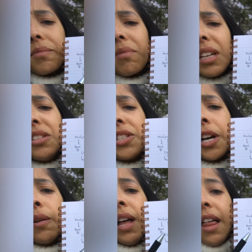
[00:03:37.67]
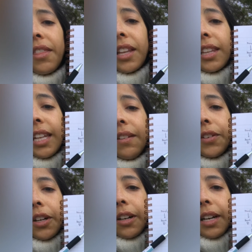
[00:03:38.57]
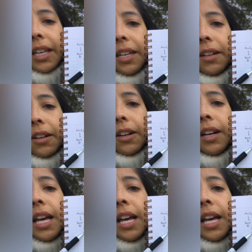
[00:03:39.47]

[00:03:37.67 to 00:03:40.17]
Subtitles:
And so the liver here